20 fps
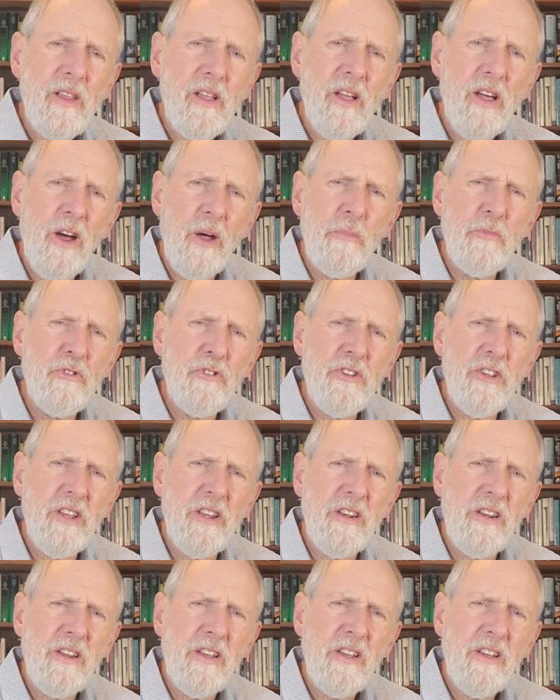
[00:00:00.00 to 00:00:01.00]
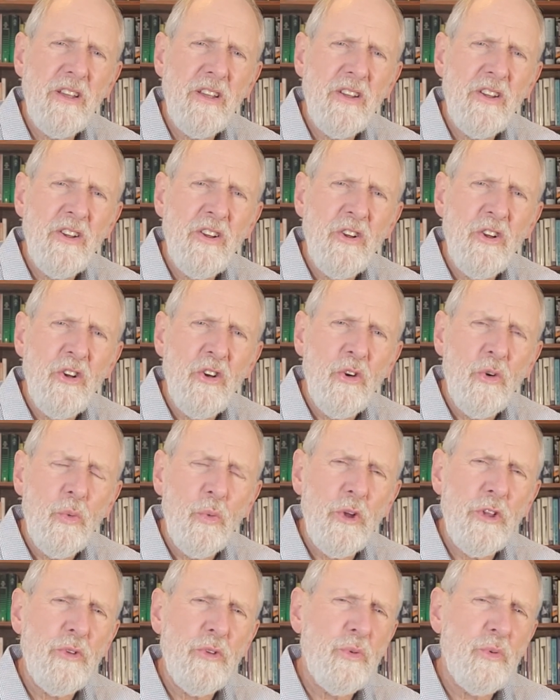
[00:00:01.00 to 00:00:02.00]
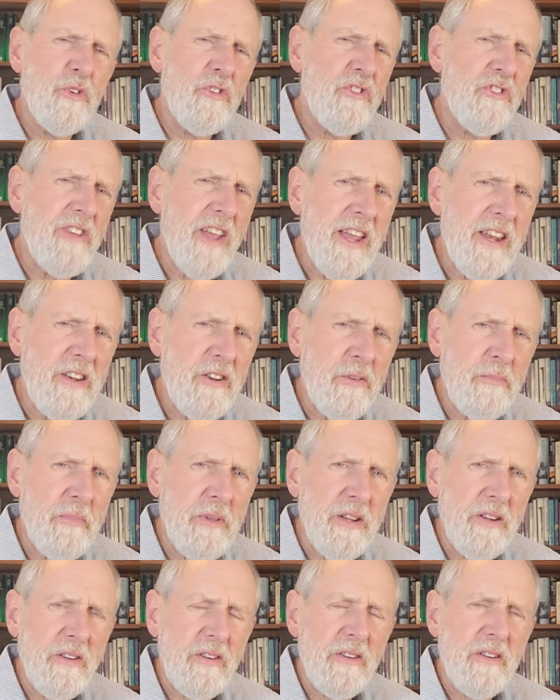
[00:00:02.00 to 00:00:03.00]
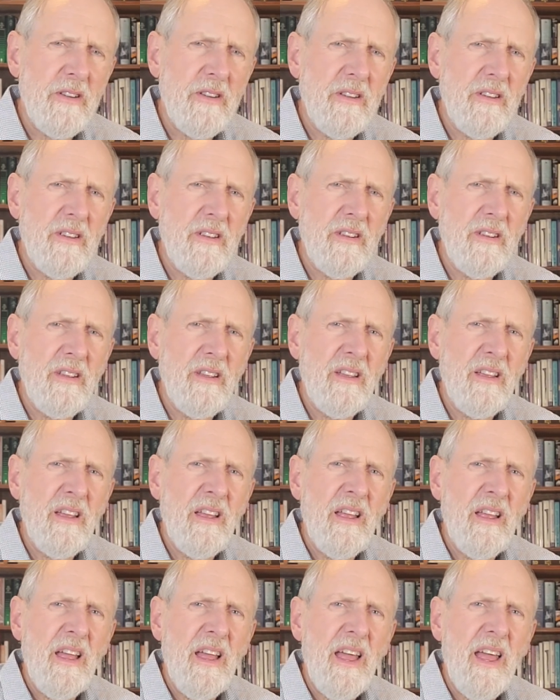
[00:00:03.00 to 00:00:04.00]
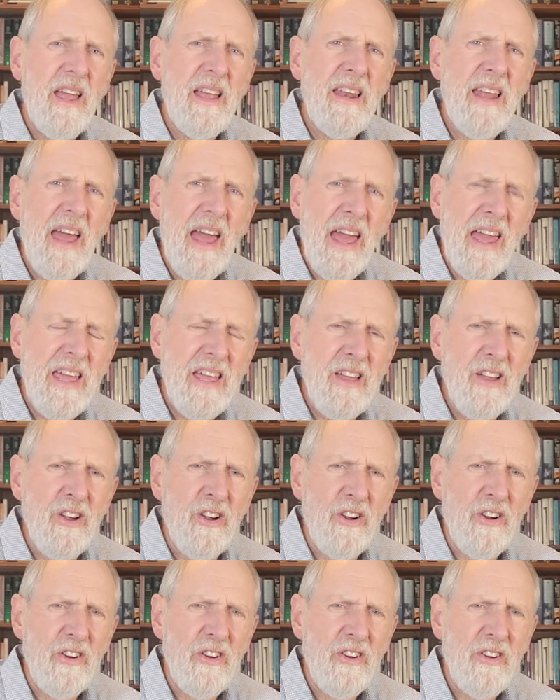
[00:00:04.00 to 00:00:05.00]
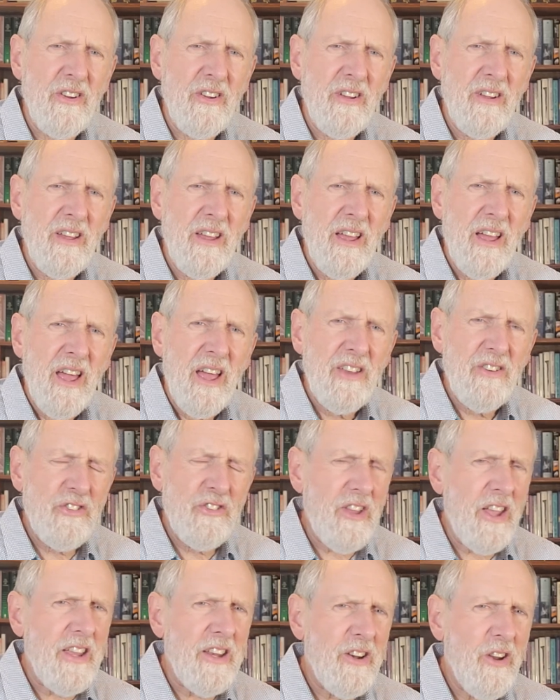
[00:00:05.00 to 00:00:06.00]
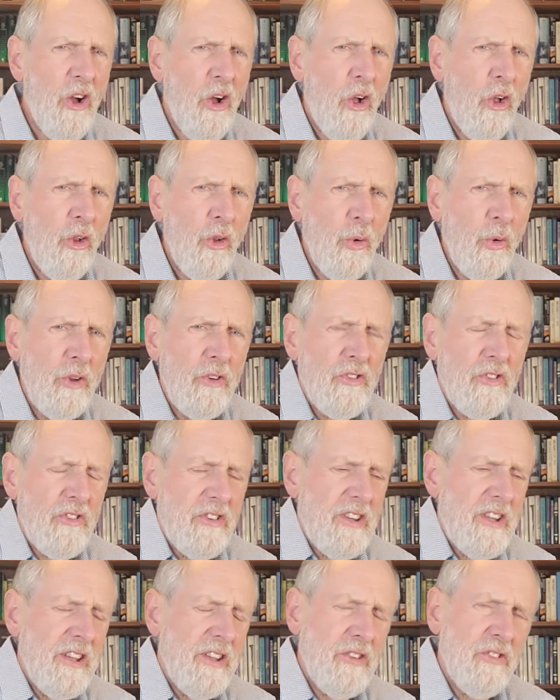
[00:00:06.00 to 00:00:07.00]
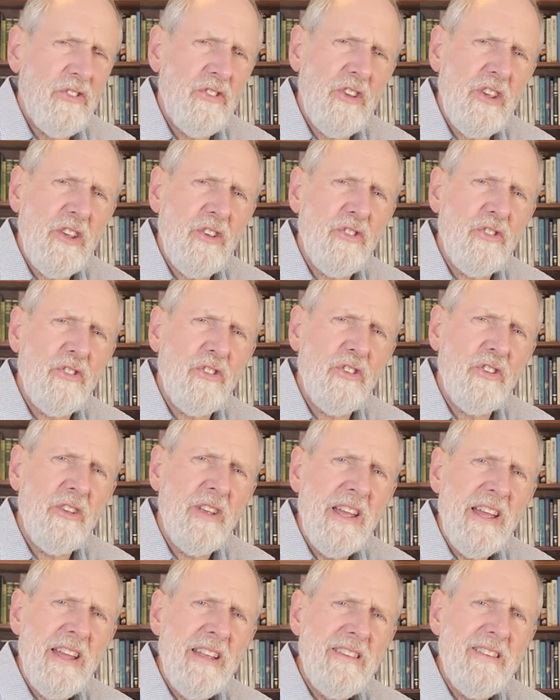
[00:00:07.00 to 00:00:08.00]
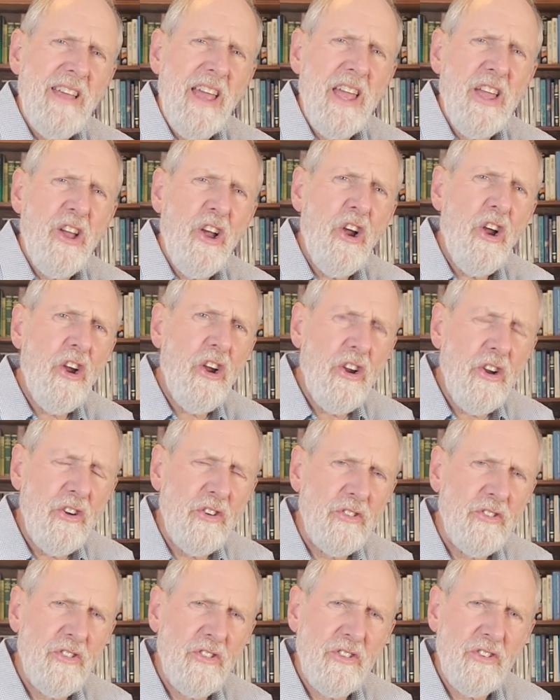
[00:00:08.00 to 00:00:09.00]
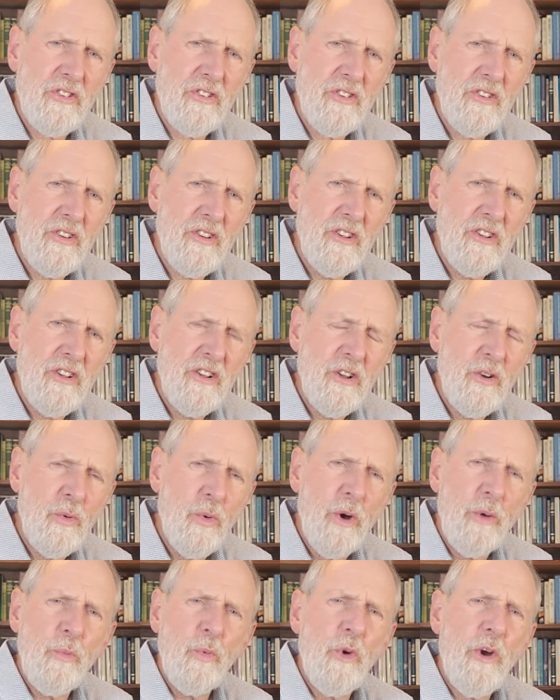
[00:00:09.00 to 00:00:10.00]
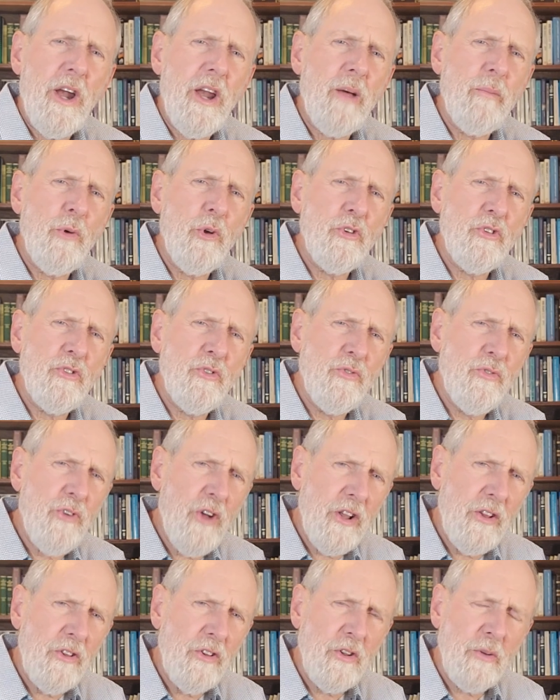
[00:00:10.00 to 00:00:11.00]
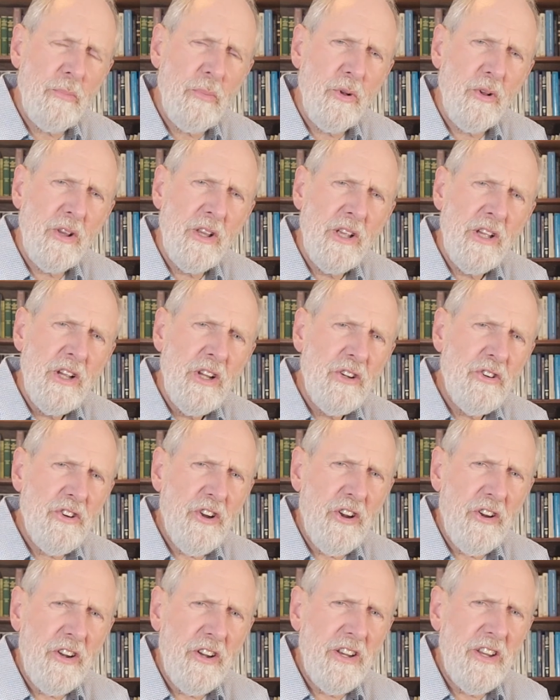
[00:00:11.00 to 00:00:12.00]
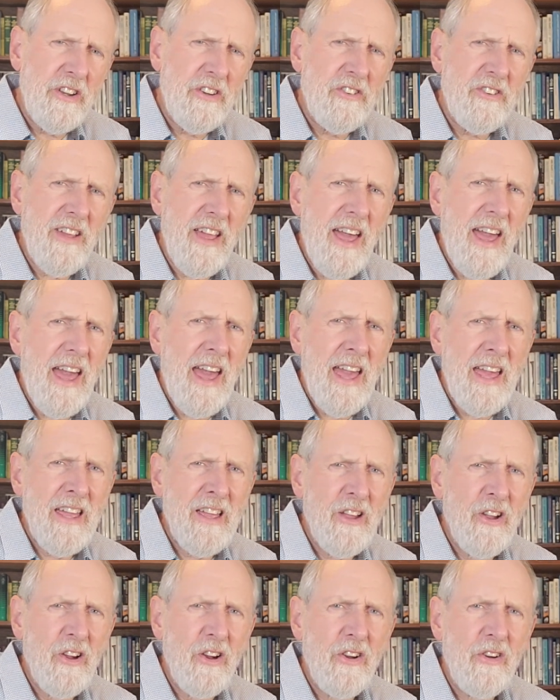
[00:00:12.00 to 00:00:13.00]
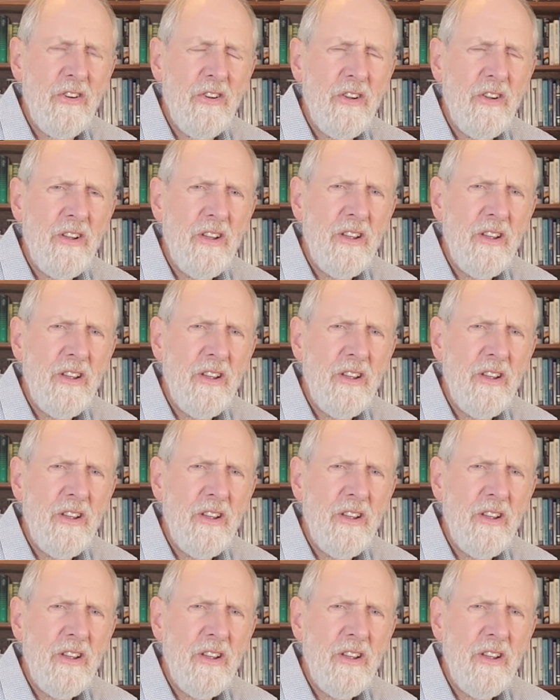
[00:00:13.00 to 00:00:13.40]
comes in with resentment and anger. And Satan always seeks to take hurt when we're at our most vulnerable. Turn it into anger.